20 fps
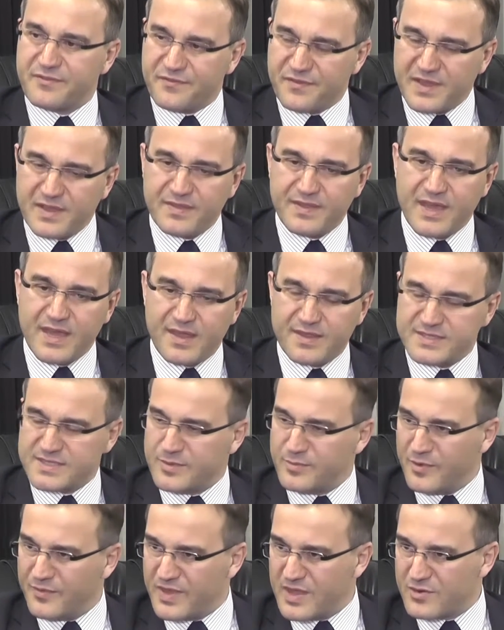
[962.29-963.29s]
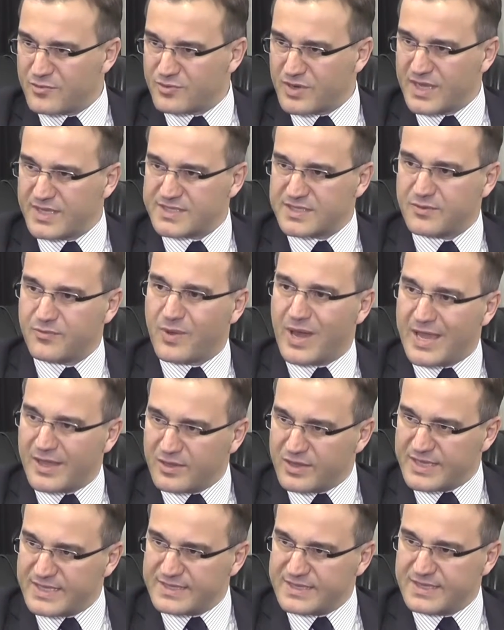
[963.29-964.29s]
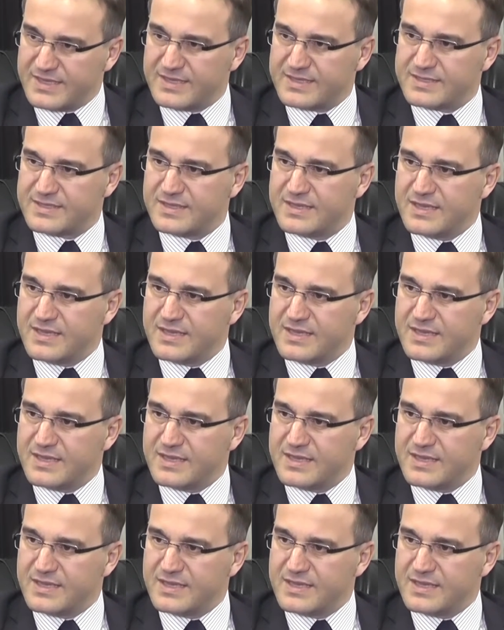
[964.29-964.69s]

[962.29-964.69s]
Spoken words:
feel that some of their rights are violated,